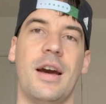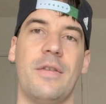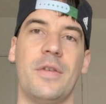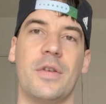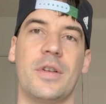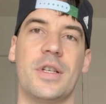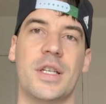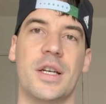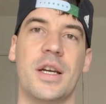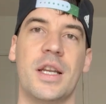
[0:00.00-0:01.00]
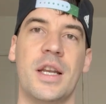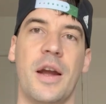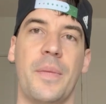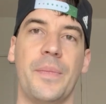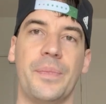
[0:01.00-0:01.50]
I've not decided
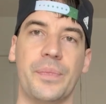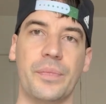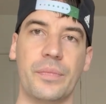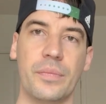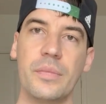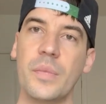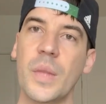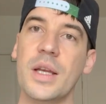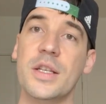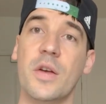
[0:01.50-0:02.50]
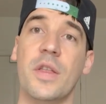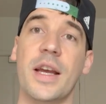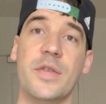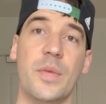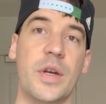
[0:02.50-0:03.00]
yet. So
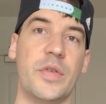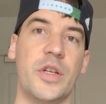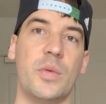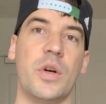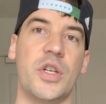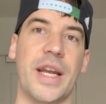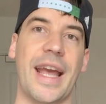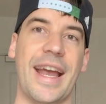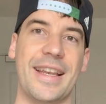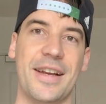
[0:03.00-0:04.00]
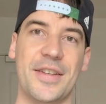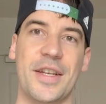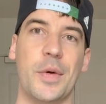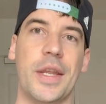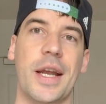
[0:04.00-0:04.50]
thanks very much for watching, and I'll
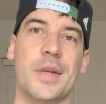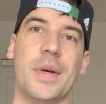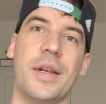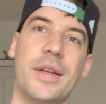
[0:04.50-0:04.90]
see you on the next one.